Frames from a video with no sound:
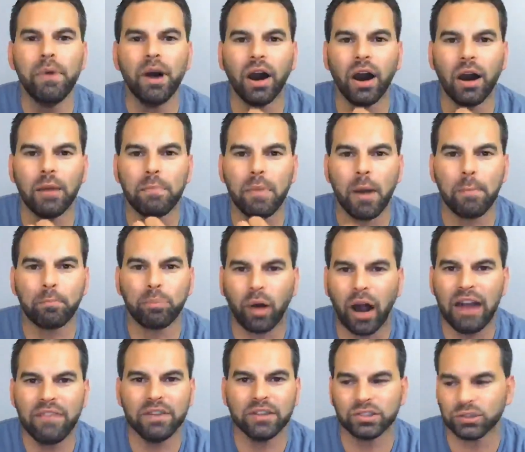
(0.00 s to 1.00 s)
a
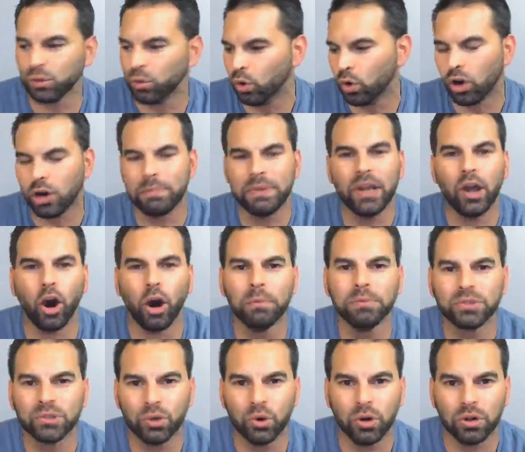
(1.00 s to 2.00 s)
private school or be
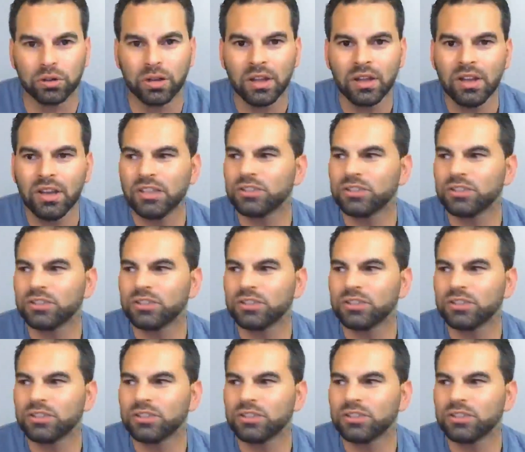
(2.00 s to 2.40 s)
homeschooled